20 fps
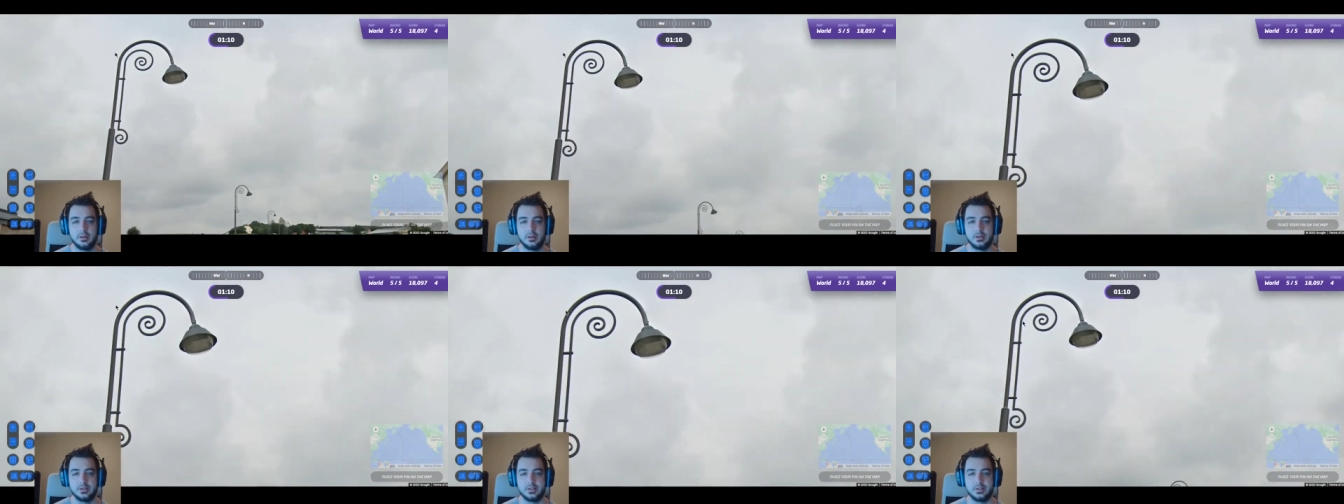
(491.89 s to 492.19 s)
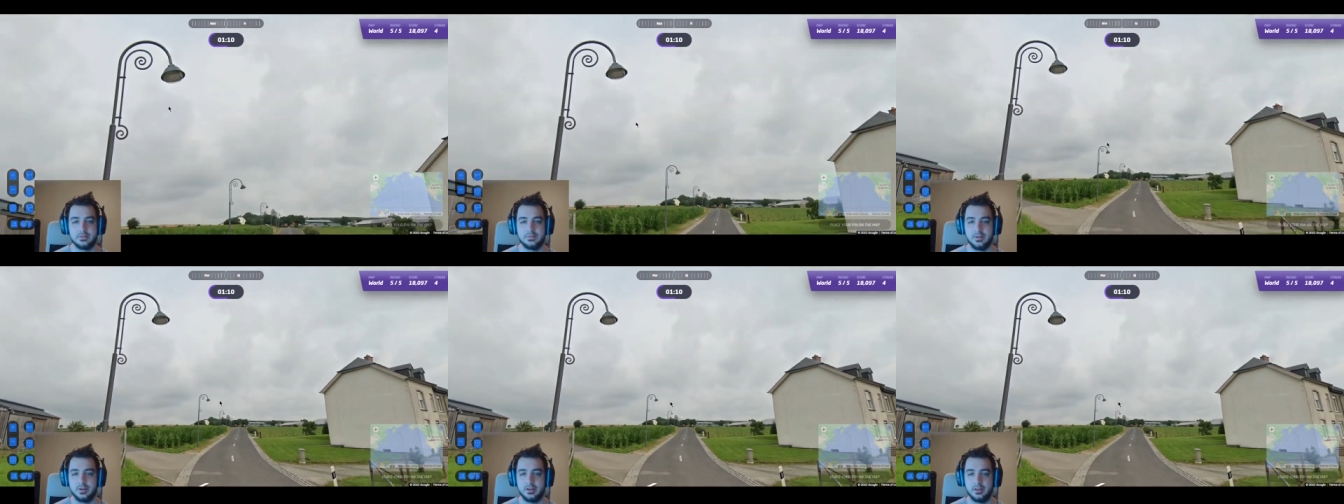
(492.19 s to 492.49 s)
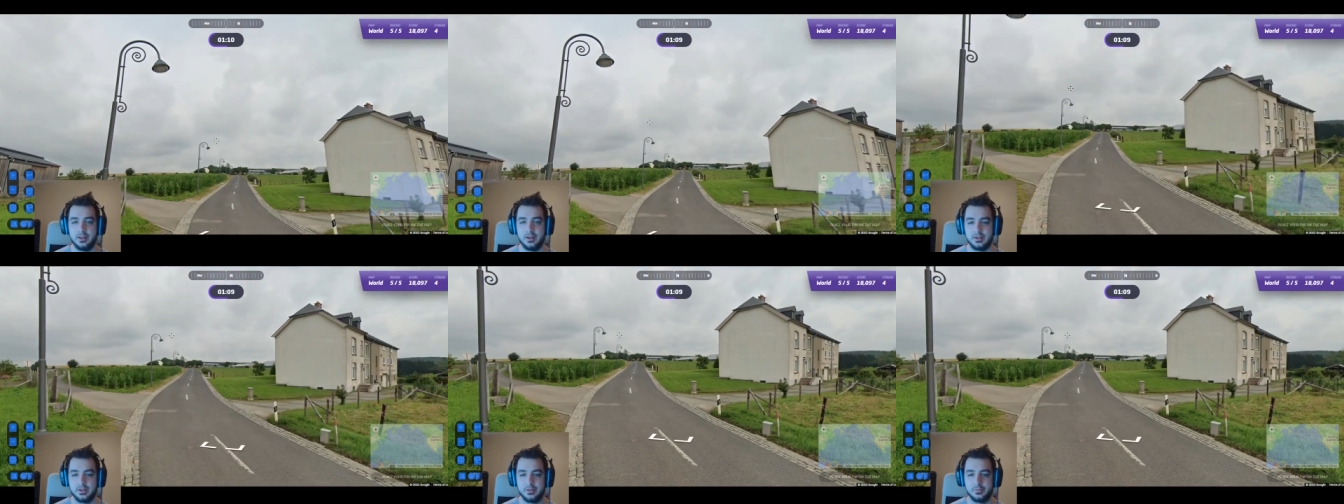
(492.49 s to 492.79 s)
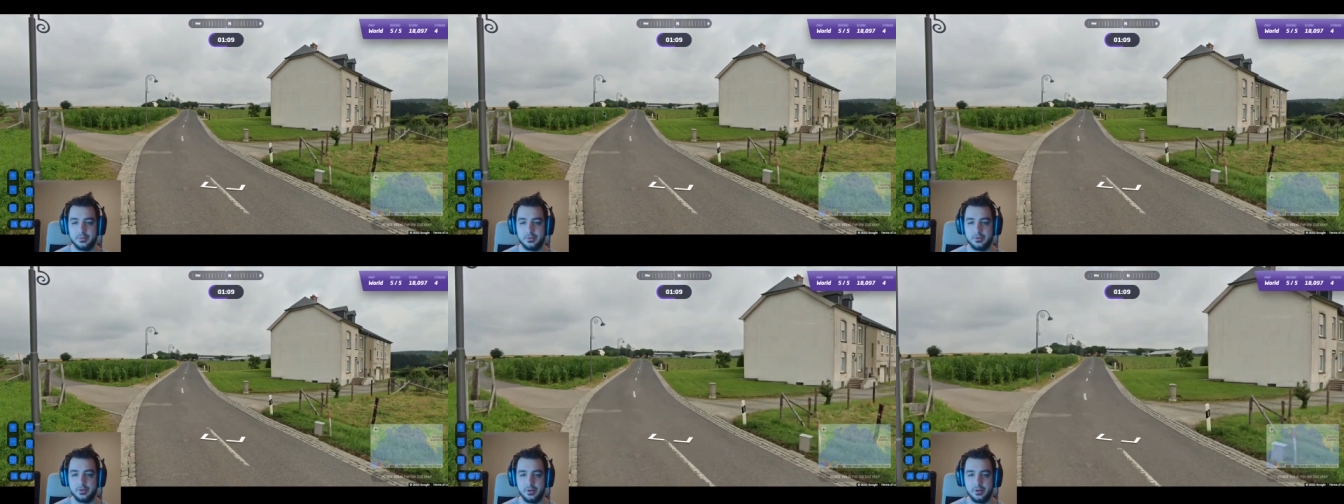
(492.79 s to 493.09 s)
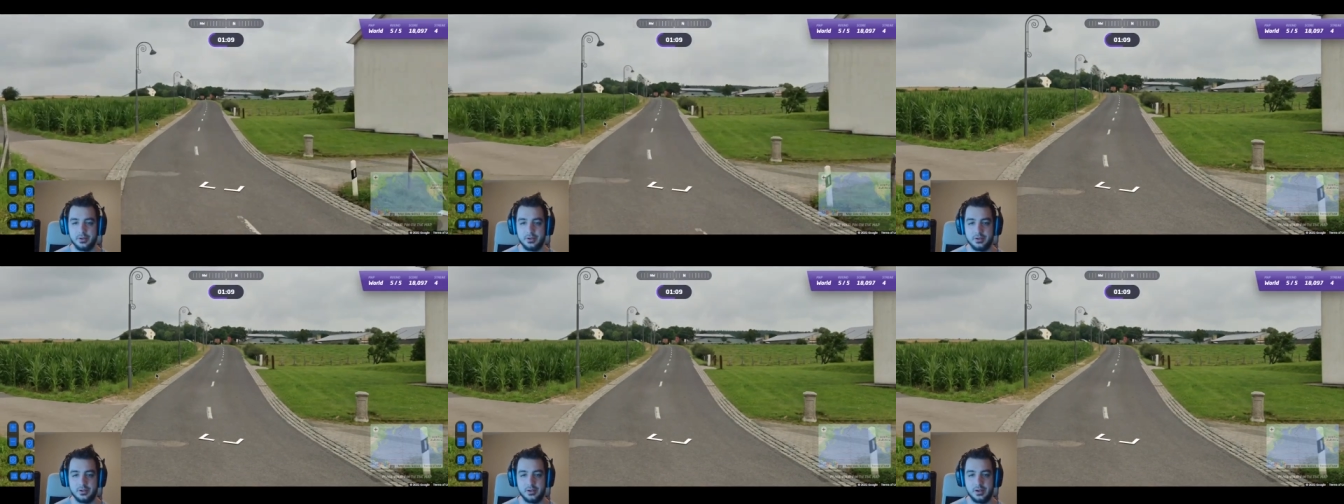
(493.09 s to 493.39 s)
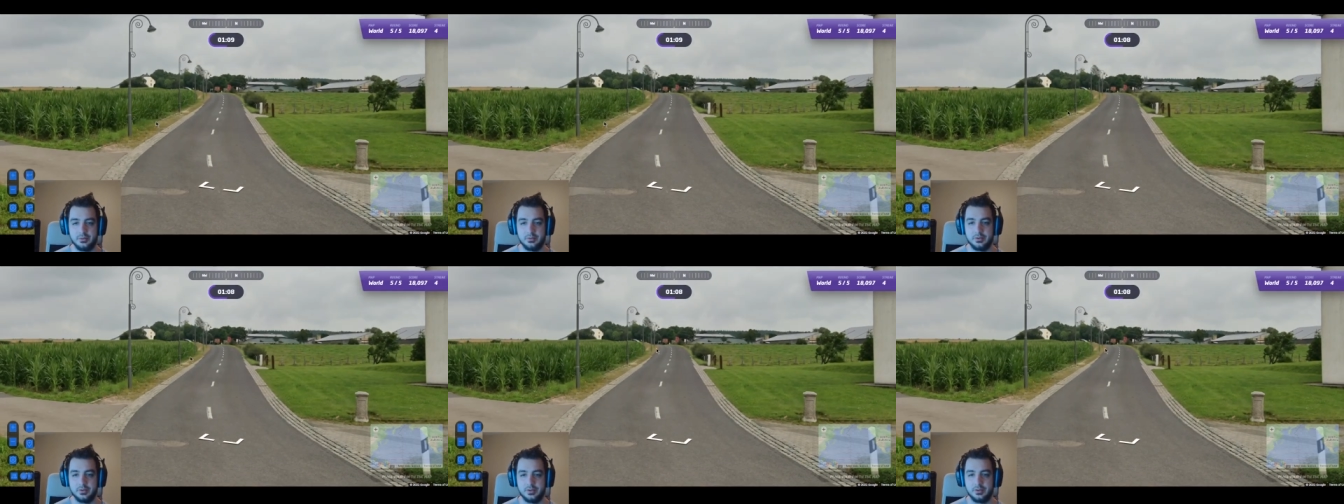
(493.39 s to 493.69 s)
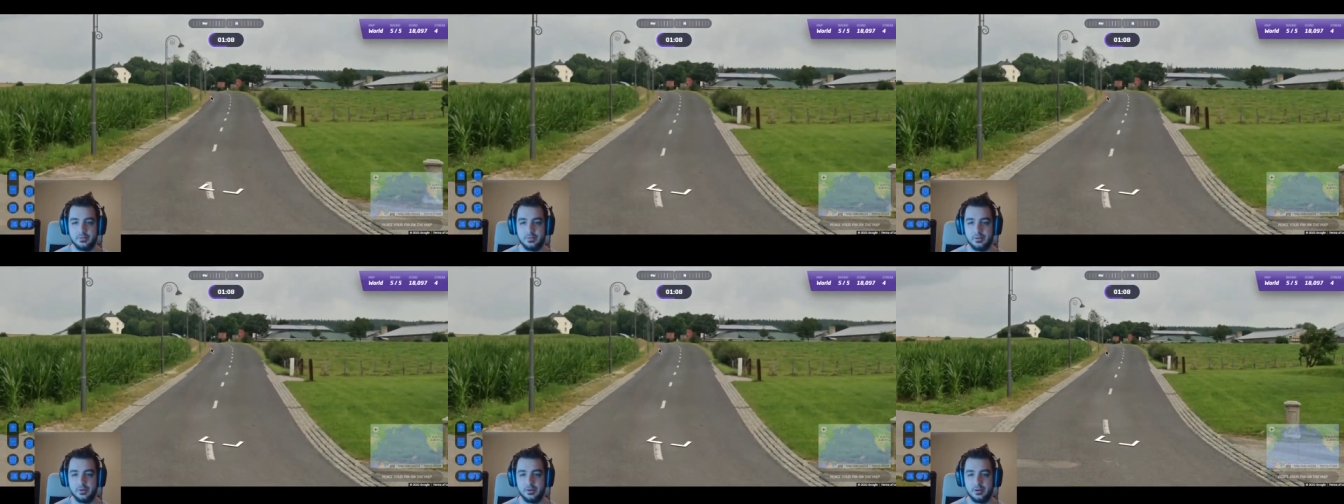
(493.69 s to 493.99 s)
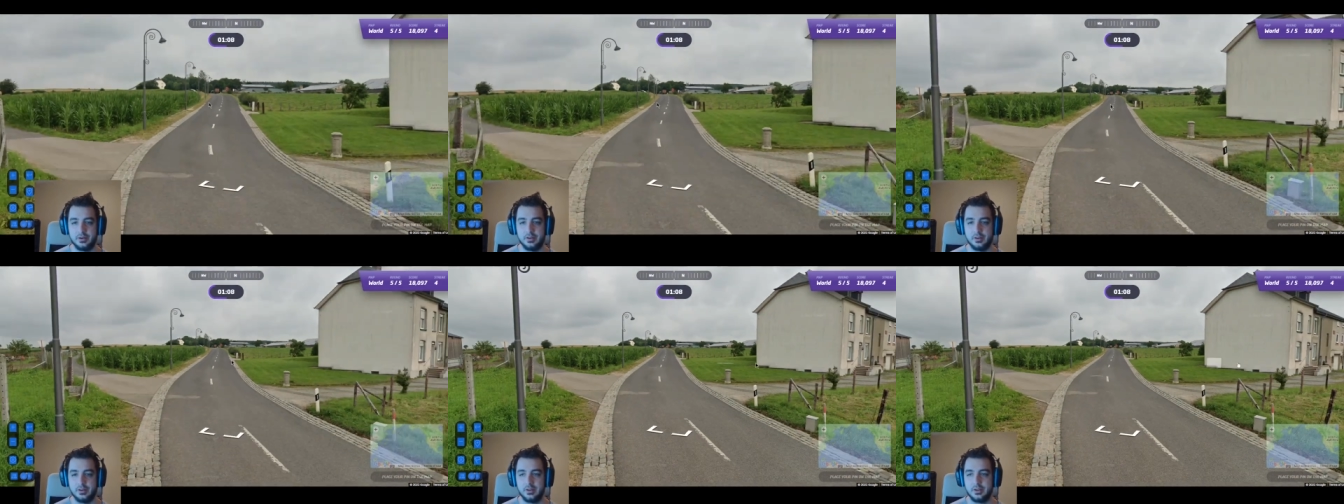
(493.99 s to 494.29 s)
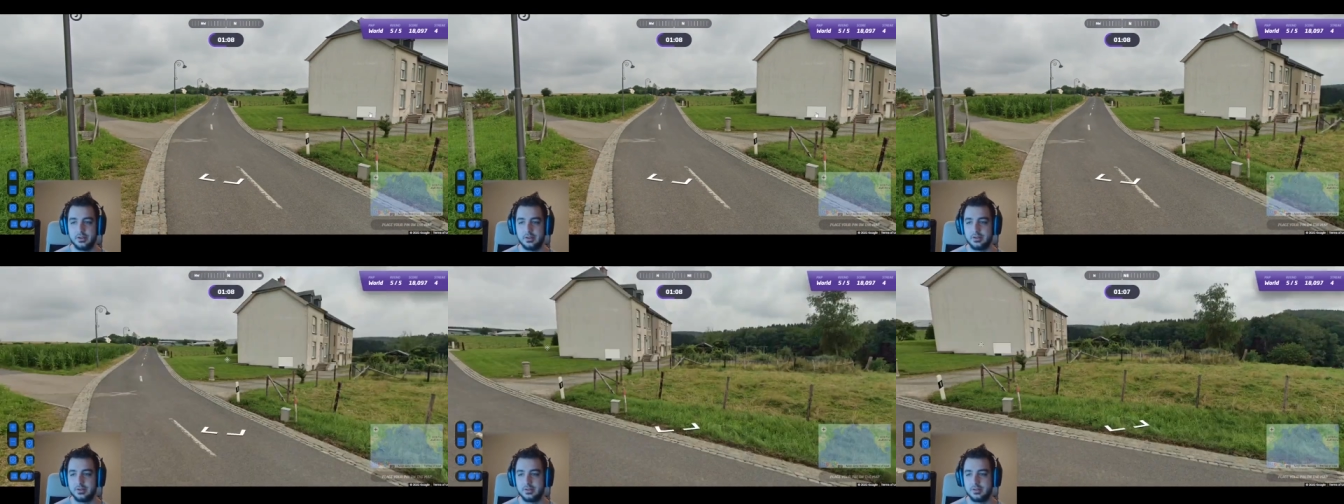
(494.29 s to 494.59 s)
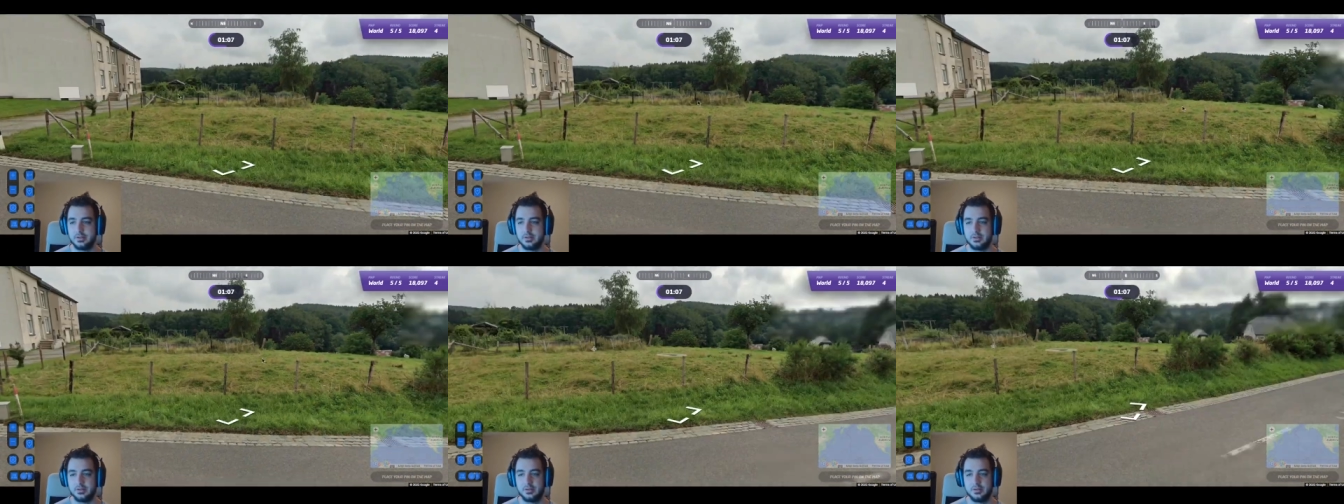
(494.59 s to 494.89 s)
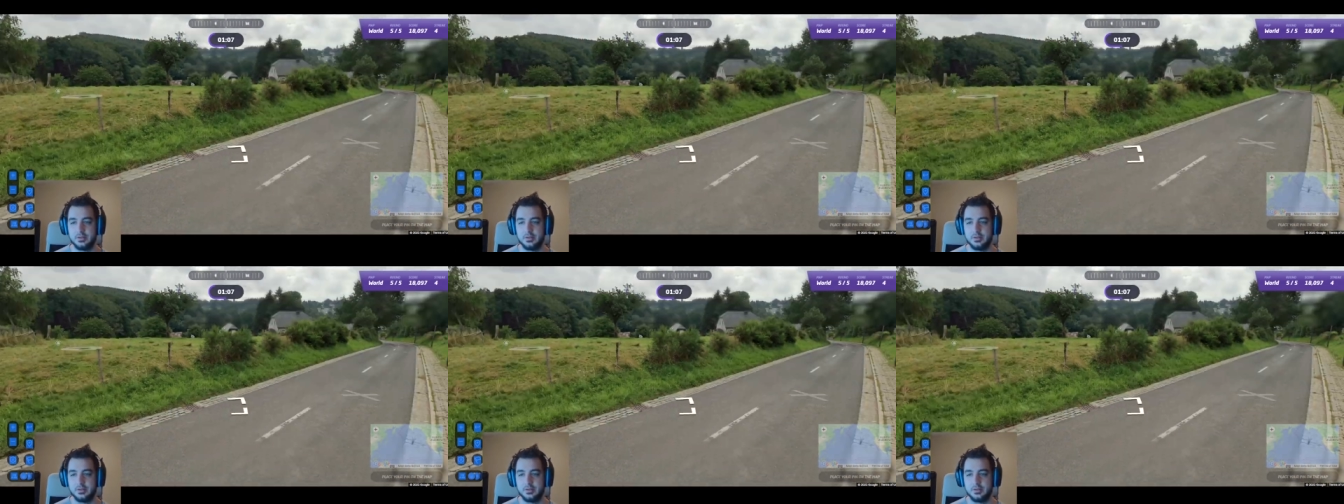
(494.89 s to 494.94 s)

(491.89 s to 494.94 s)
This is very Luxembourgish. I wonder if we are in Lux.